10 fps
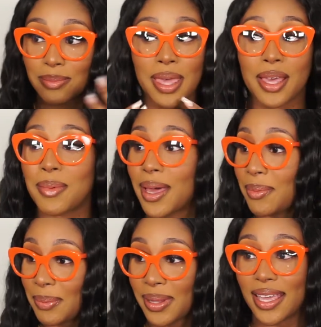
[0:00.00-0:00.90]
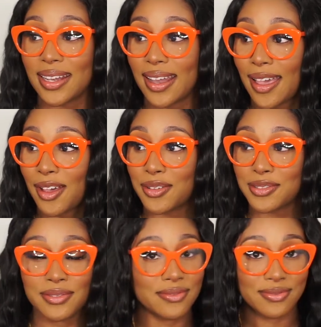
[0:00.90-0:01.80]
makeup got me playing
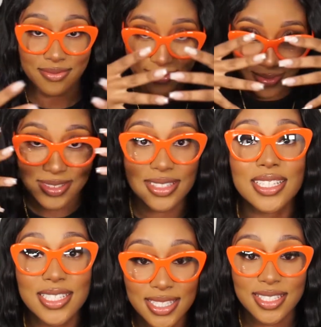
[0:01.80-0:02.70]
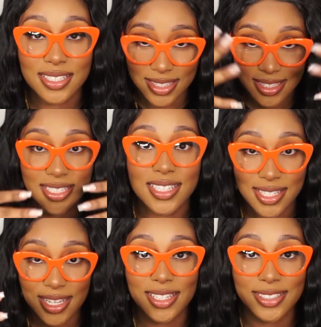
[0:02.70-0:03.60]
down. This
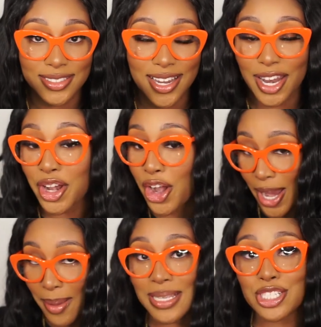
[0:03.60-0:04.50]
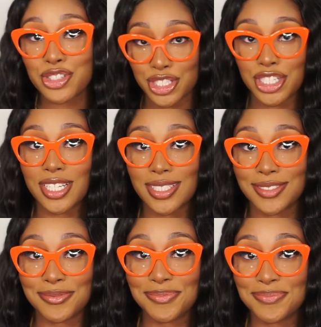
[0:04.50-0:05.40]
is it. And her name is Trisha.
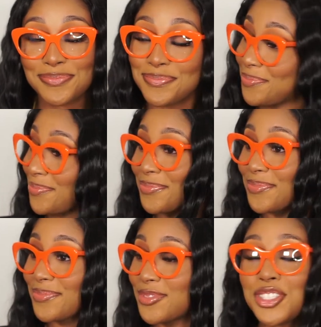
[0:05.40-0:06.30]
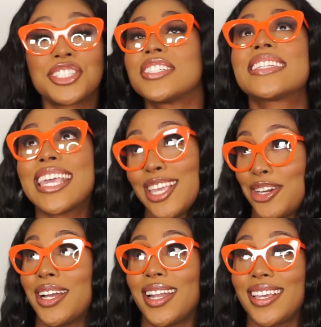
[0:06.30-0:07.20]
Trisha is
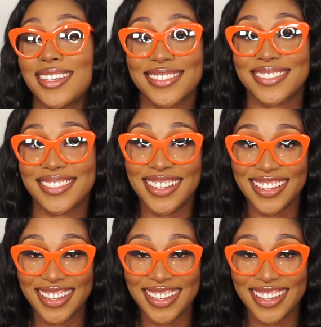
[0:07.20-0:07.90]
here, honey.